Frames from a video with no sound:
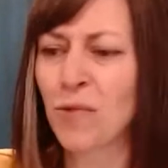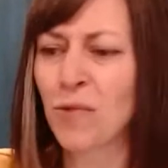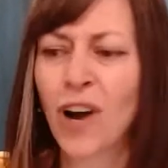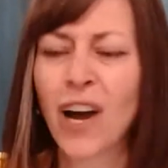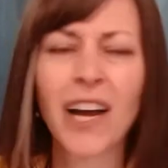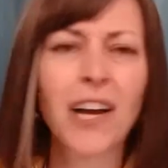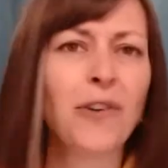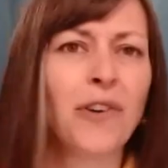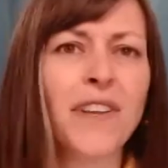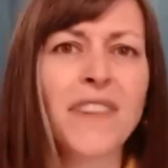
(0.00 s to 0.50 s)
We're
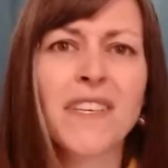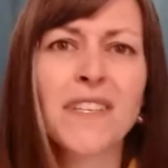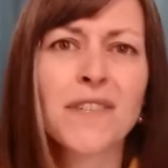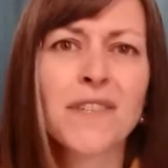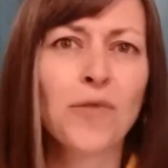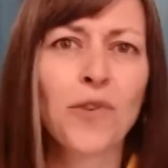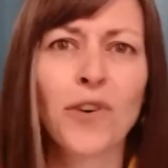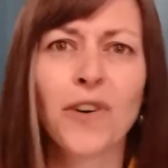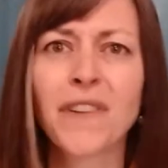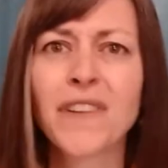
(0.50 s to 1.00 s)
hiring
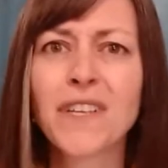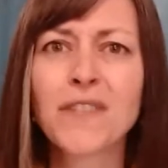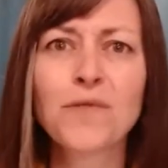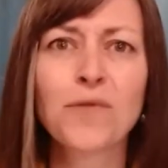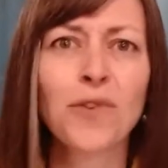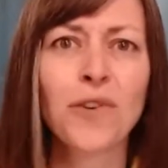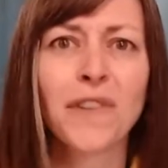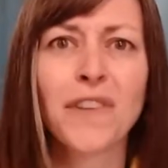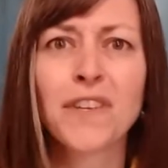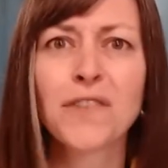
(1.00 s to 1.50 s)
this role and this
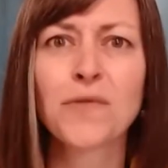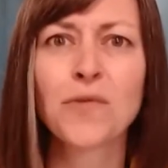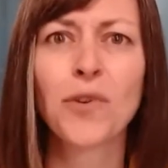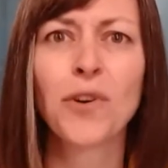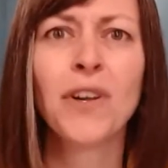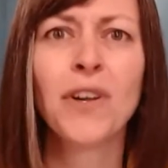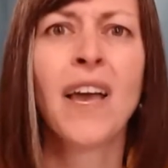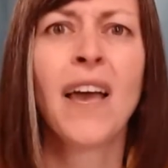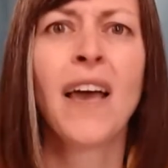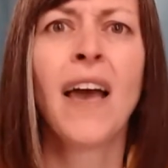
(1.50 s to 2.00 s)
role and this
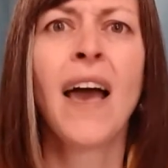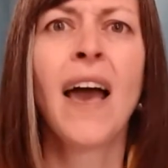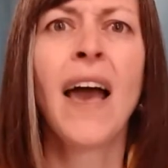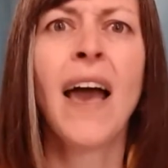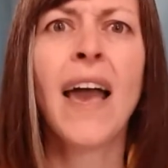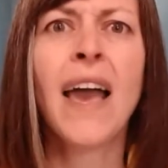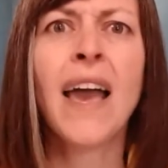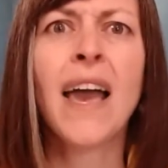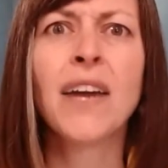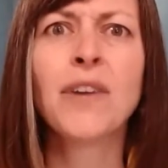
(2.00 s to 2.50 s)
role.
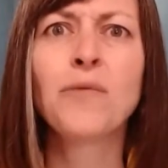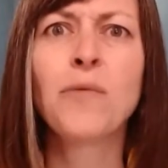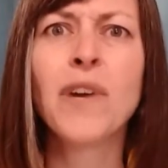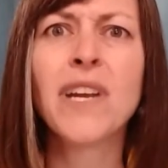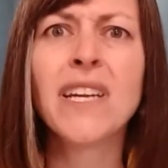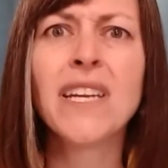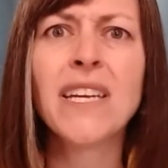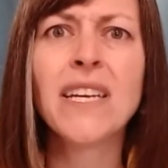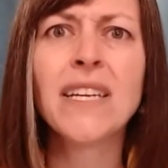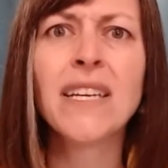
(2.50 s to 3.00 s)
And
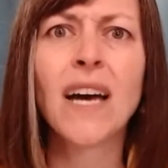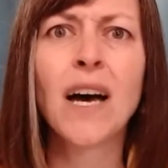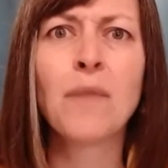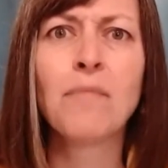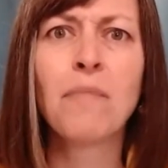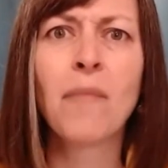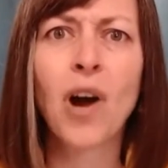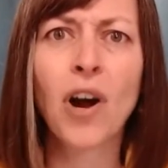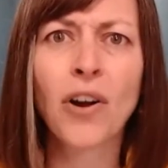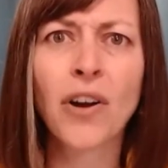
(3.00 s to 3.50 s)
we need a
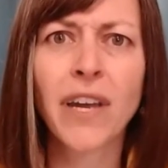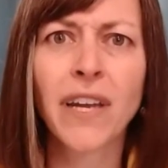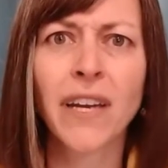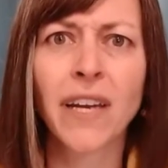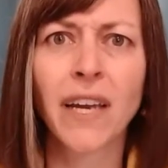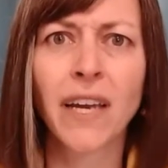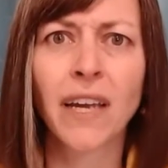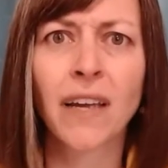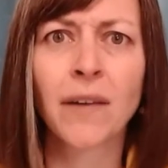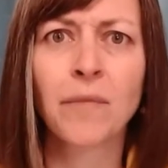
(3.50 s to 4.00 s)

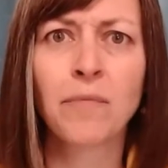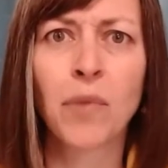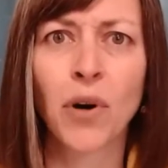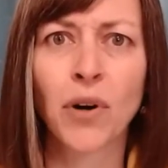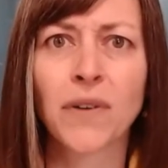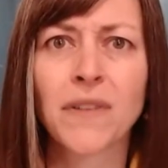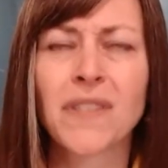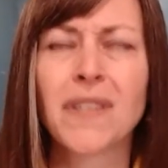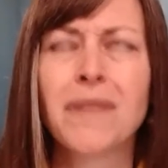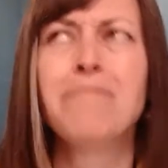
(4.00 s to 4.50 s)
marketing
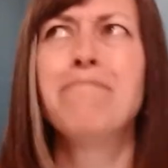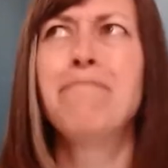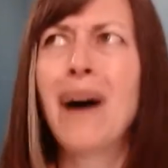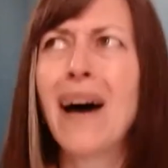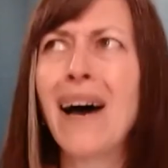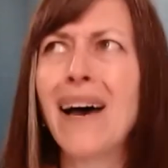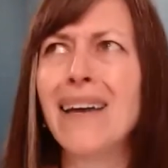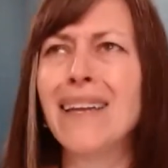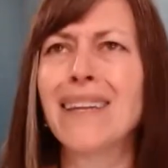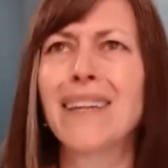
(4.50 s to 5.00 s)
person,
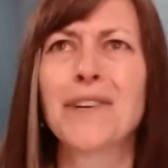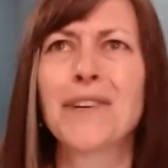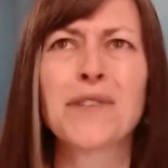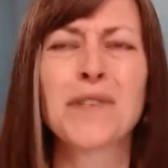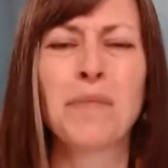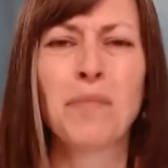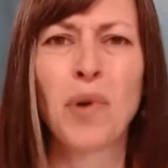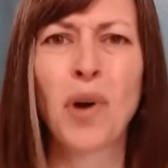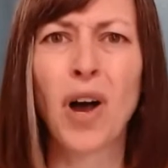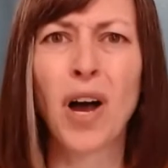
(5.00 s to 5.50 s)
but there's
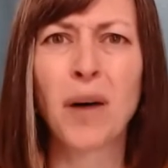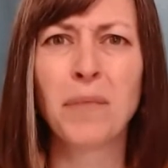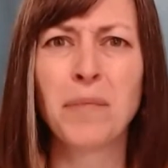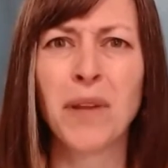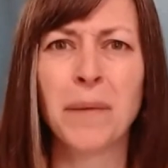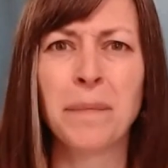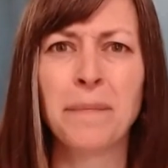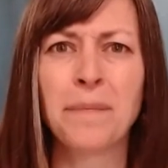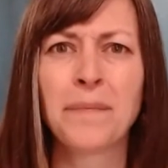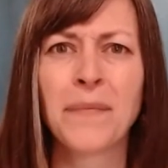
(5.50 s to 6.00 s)
a
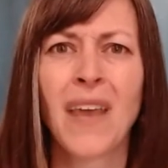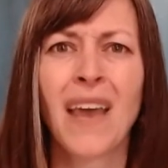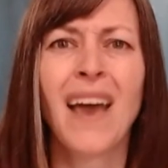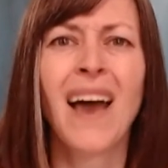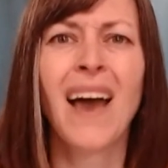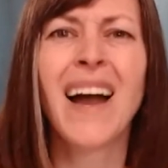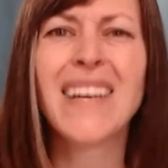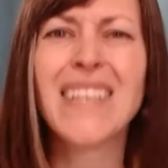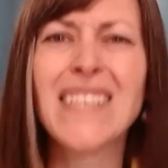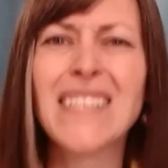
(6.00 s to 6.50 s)
problem.
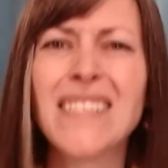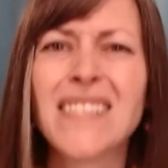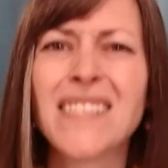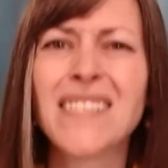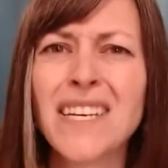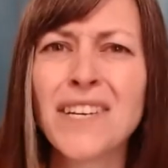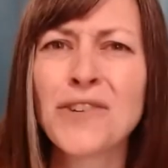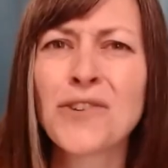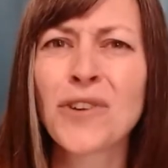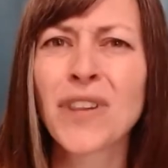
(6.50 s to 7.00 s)
I need
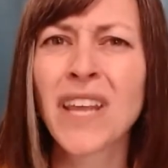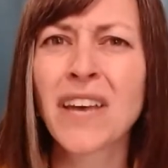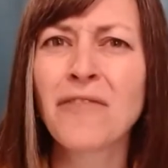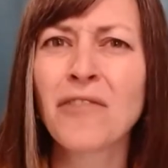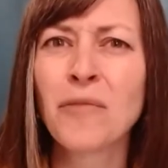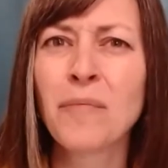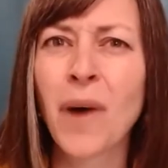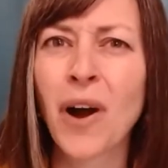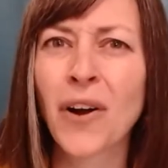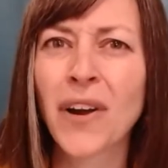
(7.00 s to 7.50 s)
senior
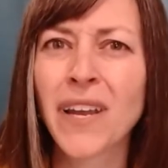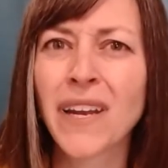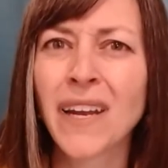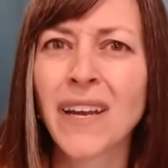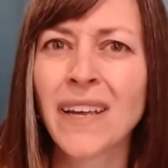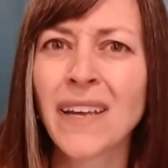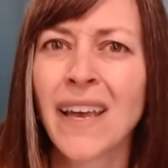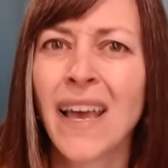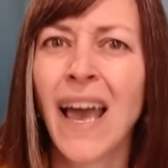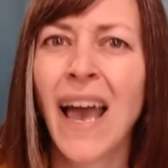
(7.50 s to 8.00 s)
level
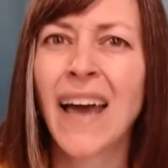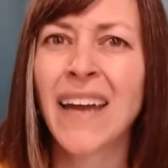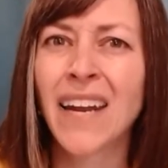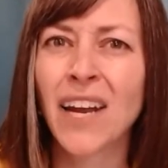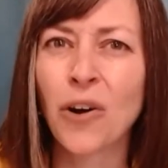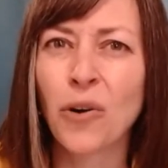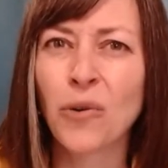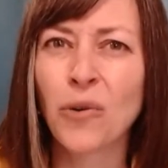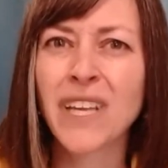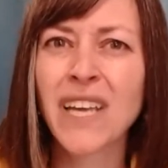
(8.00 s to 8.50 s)
marketing and
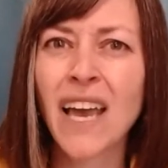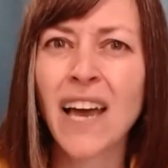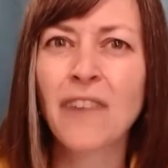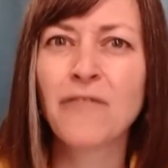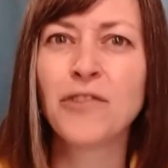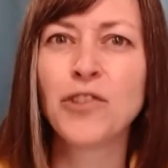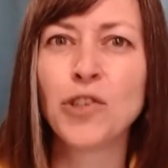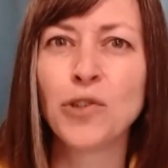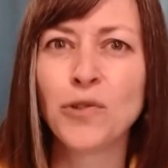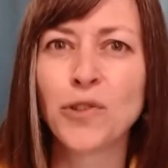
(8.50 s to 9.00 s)
I only
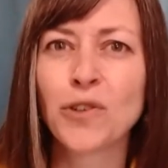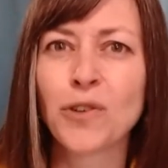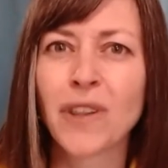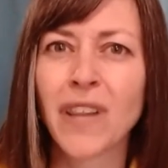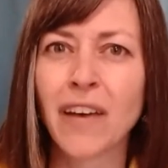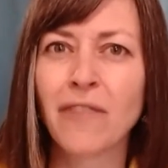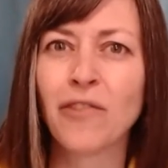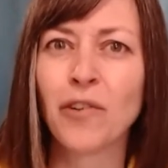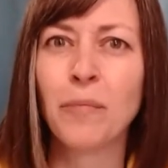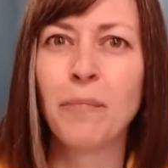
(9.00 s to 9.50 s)
have junior
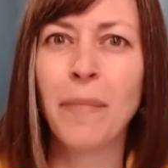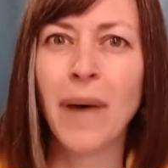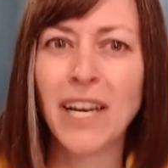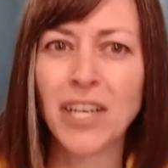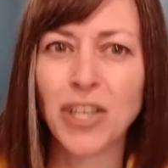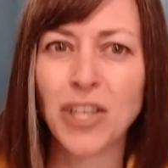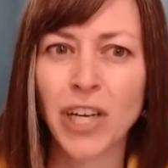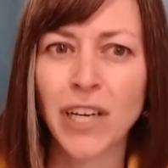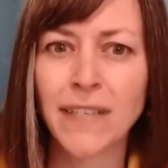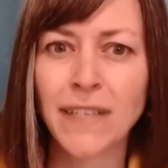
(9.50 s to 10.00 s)
level
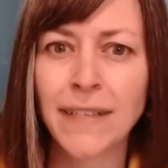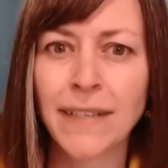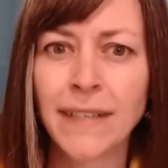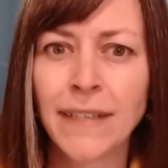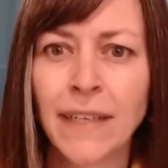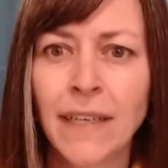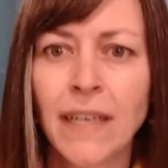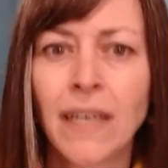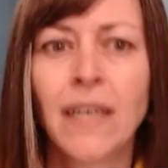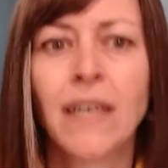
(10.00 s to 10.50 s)
budget.
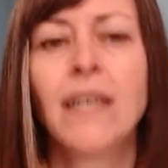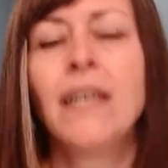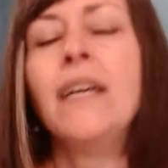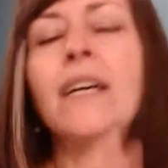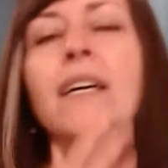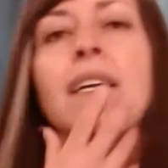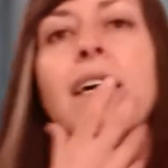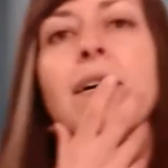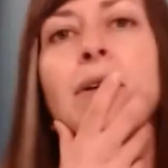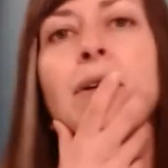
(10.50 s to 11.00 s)

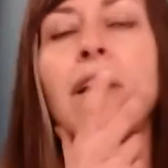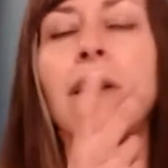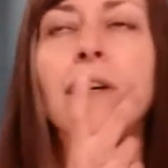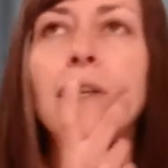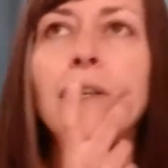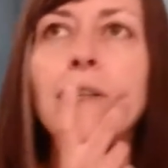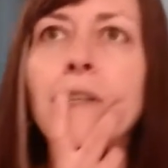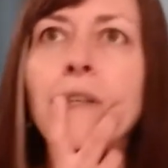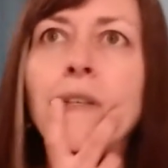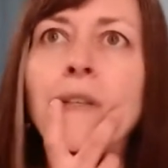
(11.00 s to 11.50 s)
I went,
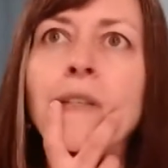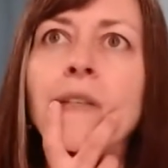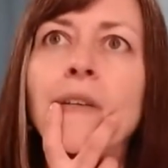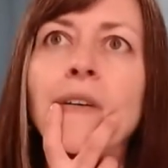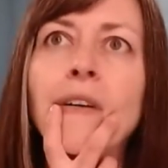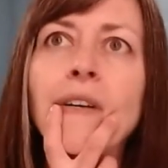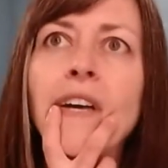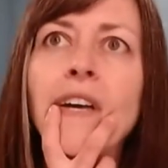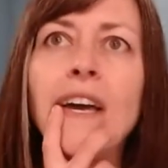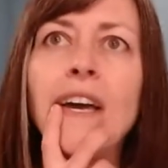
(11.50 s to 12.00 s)
oh,
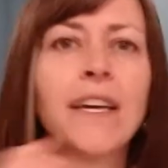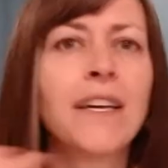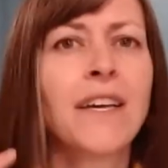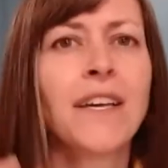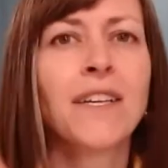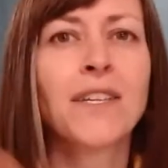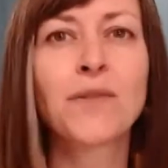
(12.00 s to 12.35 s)
okay.